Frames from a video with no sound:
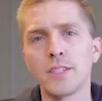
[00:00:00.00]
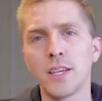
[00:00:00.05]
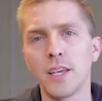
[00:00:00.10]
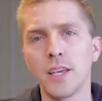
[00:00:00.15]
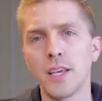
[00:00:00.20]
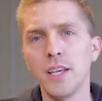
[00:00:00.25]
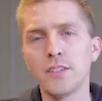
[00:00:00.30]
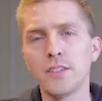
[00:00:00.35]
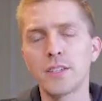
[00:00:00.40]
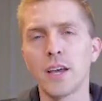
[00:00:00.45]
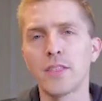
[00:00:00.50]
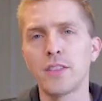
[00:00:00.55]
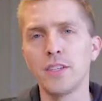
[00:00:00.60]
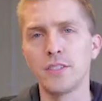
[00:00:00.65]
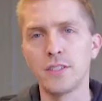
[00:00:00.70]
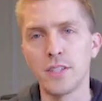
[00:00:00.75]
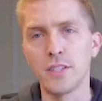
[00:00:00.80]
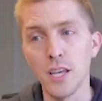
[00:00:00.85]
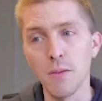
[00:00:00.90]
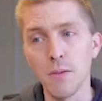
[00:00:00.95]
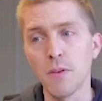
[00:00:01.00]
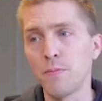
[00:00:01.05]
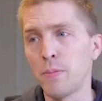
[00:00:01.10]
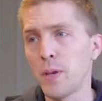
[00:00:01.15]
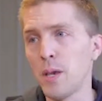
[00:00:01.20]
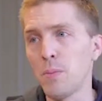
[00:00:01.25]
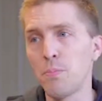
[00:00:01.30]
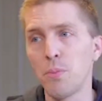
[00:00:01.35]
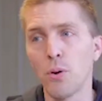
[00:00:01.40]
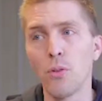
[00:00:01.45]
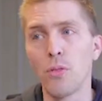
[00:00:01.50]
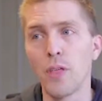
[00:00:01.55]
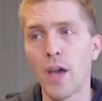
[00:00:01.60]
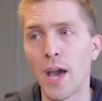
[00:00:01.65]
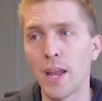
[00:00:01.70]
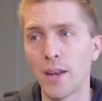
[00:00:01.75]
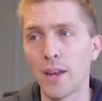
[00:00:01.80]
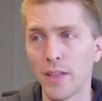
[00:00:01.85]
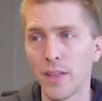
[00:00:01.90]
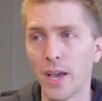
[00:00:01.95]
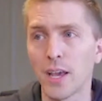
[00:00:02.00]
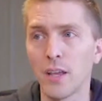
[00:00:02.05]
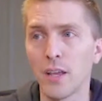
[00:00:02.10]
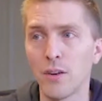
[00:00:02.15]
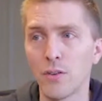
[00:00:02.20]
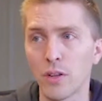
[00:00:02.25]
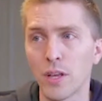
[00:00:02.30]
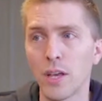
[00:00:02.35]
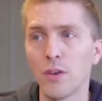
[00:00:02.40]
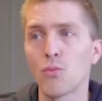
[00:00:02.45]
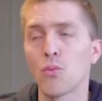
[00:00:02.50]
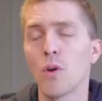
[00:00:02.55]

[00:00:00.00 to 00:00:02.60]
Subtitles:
He's got this team of people that can